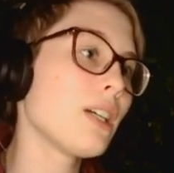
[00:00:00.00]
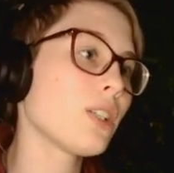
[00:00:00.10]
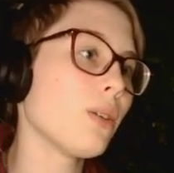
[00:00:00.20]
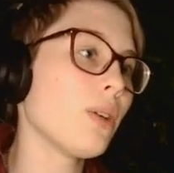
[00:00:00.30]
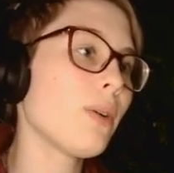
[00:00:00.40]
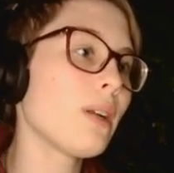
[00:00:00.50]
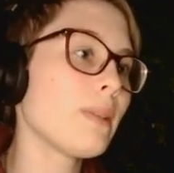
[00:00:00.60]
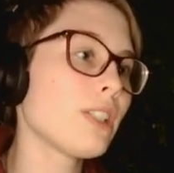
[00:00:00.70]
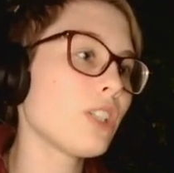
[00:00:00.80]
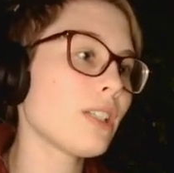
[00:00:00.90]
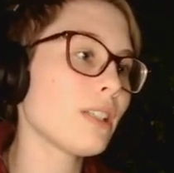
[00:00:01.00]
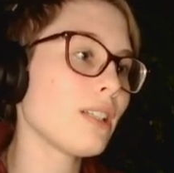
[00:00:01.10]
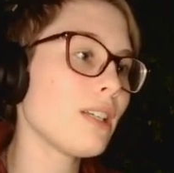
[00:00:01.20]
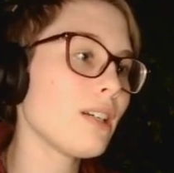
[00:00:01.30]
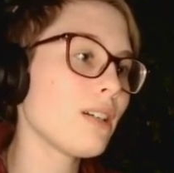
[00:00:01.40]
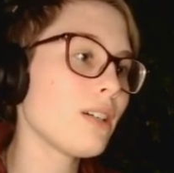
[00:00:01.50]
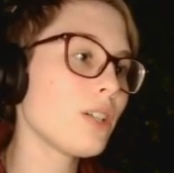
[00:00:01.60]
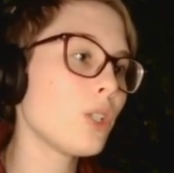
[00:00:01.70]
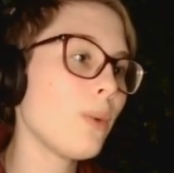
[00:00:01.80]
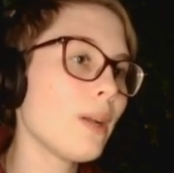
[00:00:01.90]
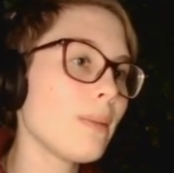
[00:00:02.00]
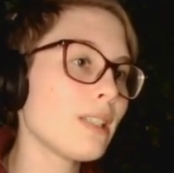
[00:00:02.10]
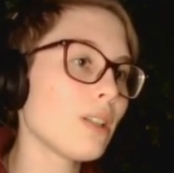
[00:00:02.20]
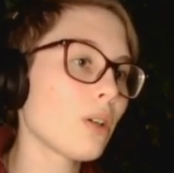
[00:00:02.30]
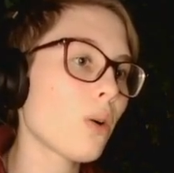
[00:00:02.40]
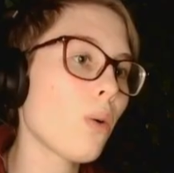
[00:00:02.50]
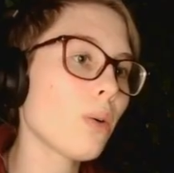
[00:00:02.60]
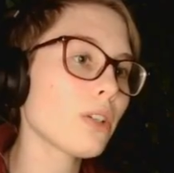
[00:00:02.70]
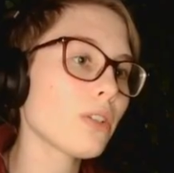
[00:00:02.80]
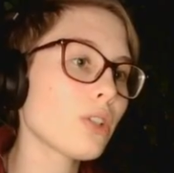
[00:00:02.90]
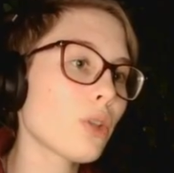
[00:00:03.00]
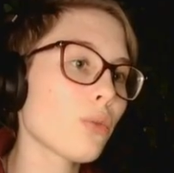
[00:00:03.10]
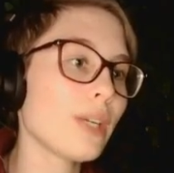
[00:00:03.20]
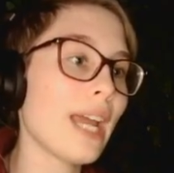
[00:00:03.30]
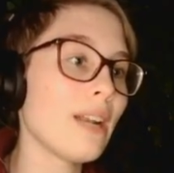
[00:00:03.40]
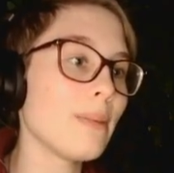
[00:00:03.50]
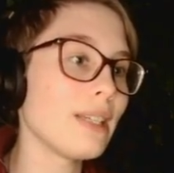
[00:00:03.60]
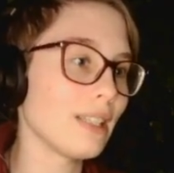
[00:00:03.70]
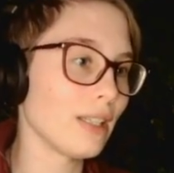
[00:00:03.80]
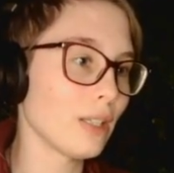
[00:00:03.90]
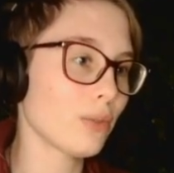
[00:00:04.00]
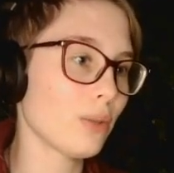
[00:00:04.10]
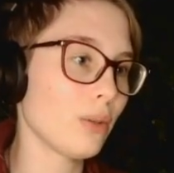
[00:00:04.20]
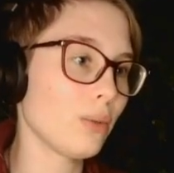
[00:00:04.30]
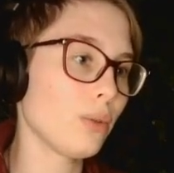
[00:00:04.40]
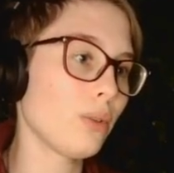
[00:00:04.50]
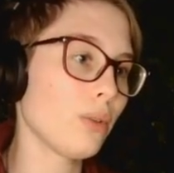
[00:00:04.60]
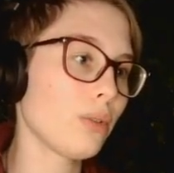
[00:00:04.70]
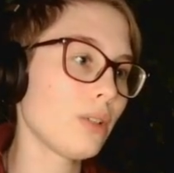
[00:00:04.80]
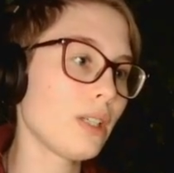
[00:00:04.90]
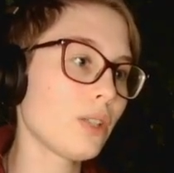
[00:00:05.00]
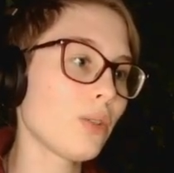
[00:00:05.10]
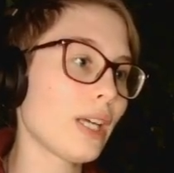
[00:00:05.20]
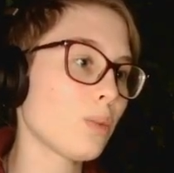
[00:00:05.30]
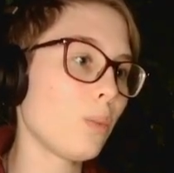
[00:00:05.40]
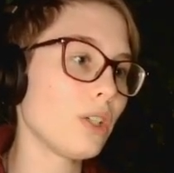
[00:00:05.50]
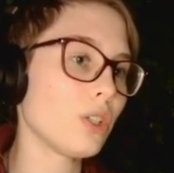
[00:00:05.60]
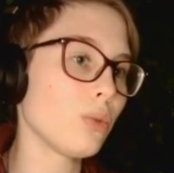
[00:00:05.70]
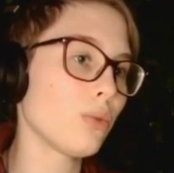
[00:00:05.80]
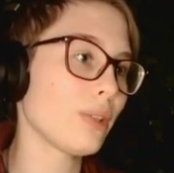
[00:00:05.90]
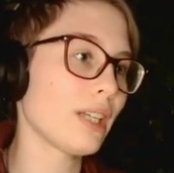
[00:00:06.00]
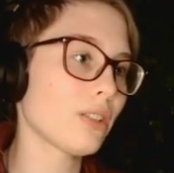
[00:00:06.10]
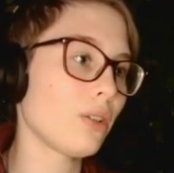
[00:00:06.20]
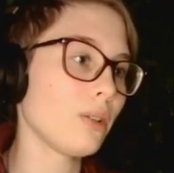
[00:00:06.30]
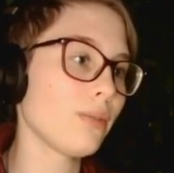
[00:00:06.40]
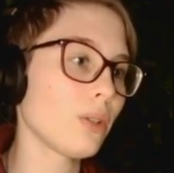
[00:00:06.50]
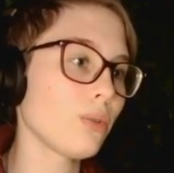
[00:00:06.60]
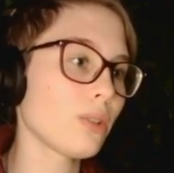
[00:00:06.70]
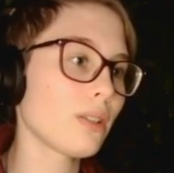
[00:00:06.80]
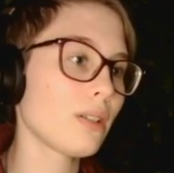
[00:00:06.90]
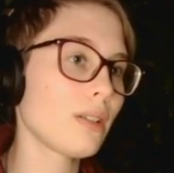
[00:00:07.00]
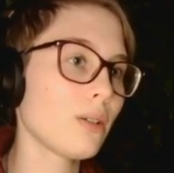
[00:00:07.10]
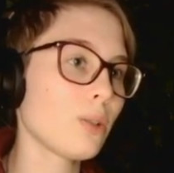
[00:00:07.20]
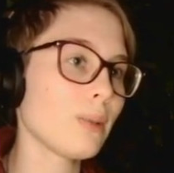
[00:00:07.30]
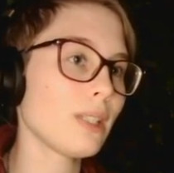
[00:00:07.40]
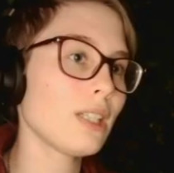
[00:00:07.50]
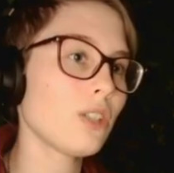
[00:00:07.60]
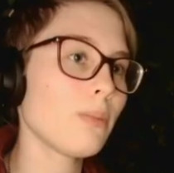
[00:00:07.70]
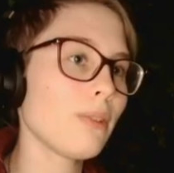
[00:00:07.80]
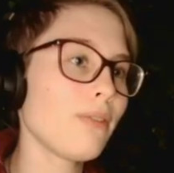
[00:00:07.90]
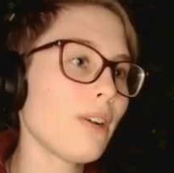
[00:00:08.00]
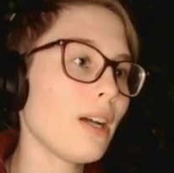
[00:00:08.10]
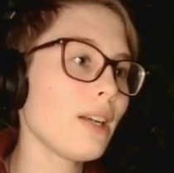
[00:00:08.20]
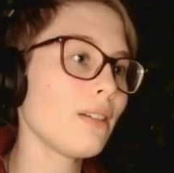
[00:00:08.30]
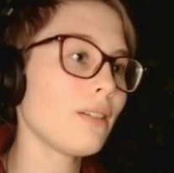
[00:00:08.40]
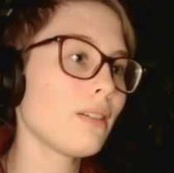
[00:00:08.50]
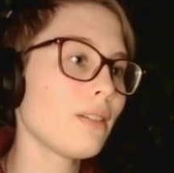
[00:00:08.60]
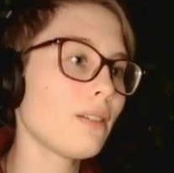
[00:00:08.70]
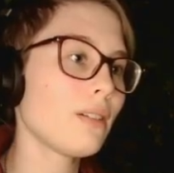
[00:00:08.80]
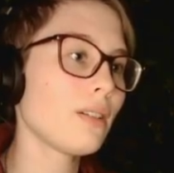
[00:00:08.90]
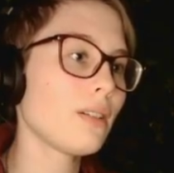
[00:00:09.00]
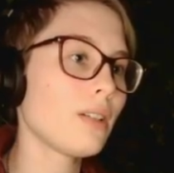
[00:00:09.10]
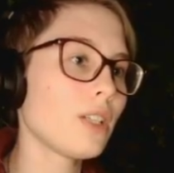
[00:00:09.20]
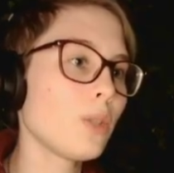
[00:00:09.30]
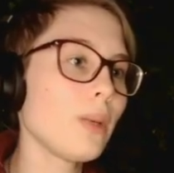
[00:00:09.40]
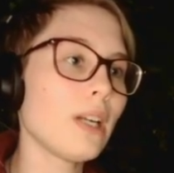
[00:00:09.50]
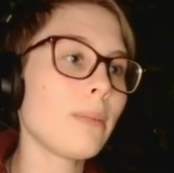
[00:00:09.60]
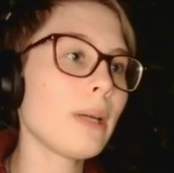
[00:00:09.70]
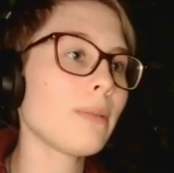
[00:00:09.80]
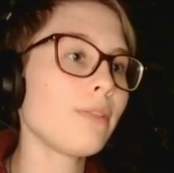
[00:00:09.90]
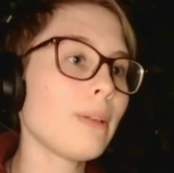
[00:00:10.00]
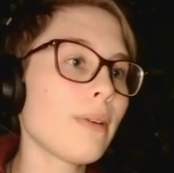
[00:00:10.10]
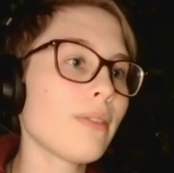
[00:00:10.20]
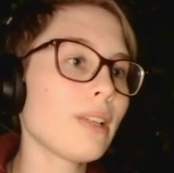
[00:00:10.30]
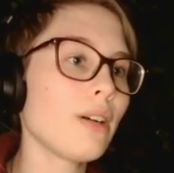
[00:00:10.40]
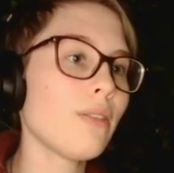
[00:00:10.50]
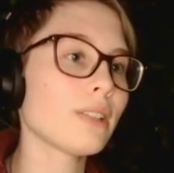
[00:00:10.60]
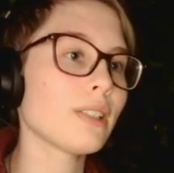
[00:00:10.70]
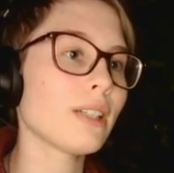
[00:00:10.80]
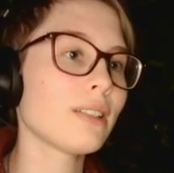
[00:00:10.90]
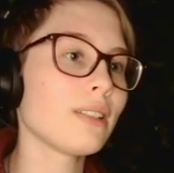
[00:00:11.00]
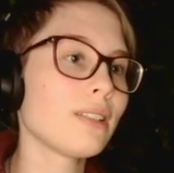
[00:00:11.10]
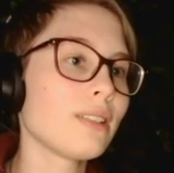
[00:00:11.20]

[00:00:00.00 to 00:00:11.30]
So no enemies adjacent here, 2 enemies in the corners, 3 enemies in this row. Whoa. So that's 1, 2, 3, that's all of those. Which means this should be fine. Sweet, I'll be able to flip everything over today.